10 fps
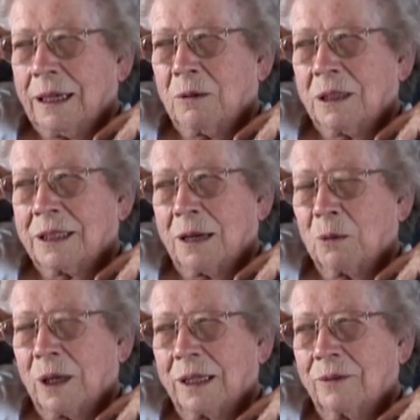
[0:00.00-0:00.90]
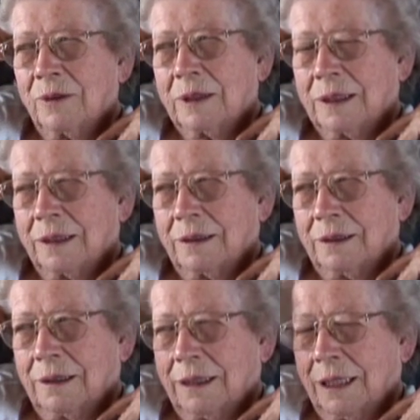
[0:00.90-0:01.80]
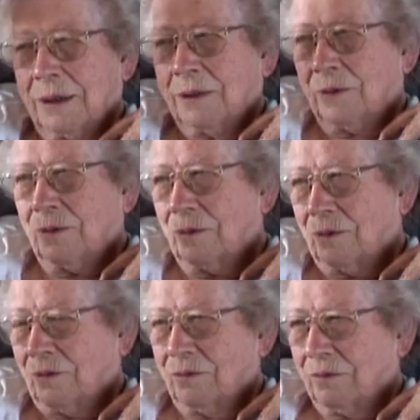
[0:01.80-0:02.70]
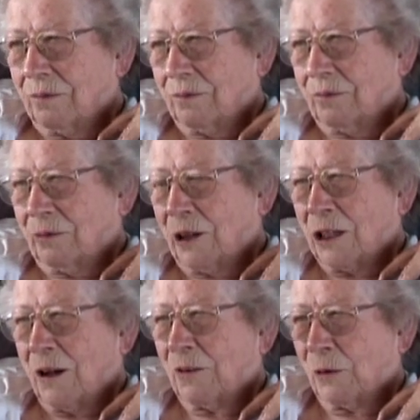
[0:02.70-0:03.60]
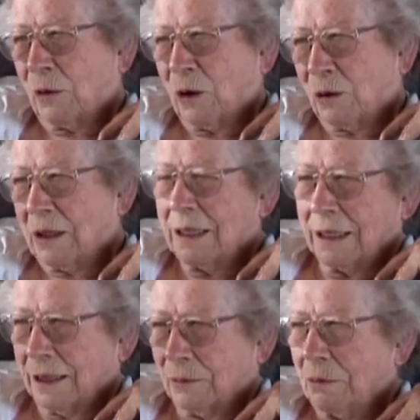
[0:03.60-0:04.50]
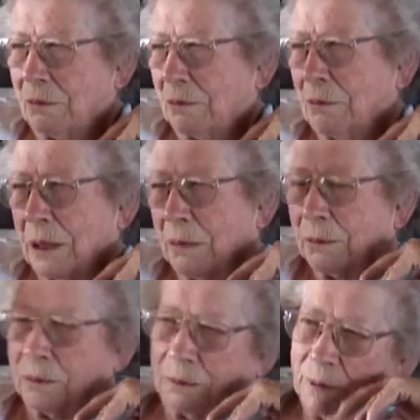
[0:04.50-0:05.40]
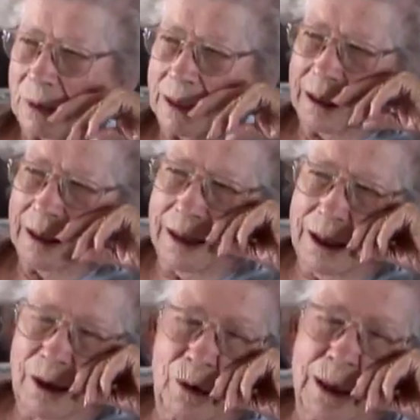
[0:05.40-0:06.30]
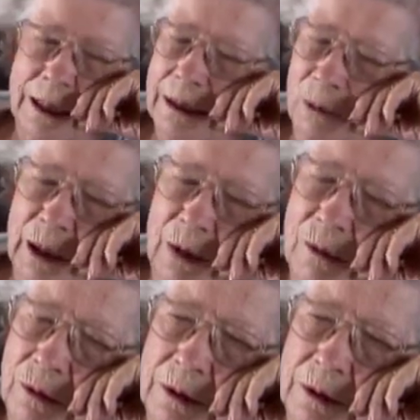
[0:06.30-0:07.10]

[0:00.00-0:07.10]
that one time why he run off the road and hit a bump, and we we